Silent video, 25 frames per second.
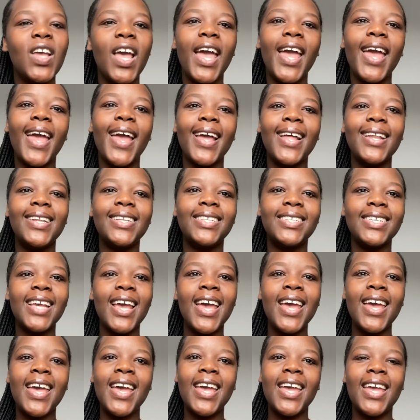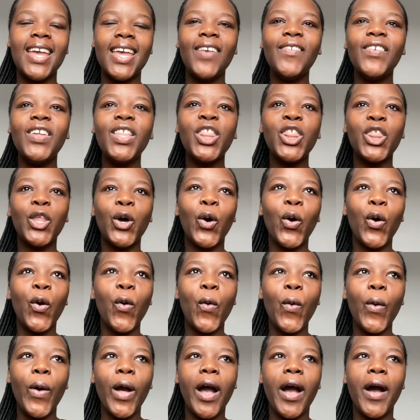And even
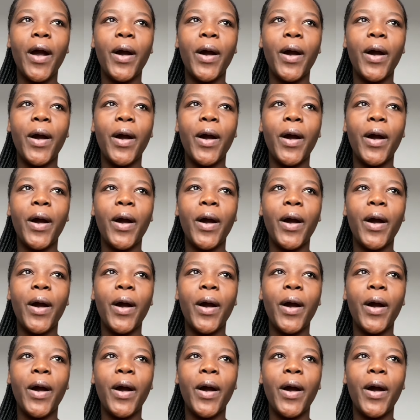though